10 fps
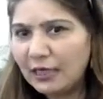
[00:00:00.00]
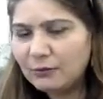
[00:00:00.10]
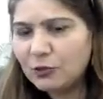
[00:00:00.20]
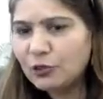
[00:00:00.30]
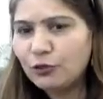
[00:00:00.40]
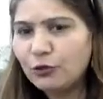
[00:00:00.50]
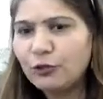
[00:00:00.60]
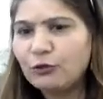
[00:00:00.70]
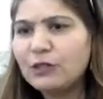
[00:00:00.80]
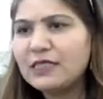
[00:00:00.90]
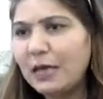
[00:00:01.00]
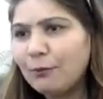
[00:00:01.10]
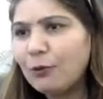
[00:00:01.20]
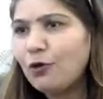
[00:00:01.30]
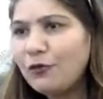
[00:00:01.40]
I'm just showing you the
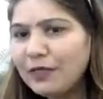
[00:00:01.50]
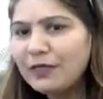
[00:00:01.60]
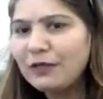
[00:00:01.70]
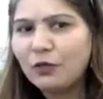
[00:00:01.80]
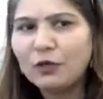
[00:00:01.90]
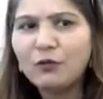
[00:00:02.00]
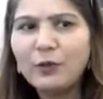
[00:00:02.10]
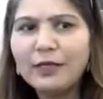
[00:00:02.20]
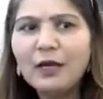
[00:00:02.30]
sample of Hindi work where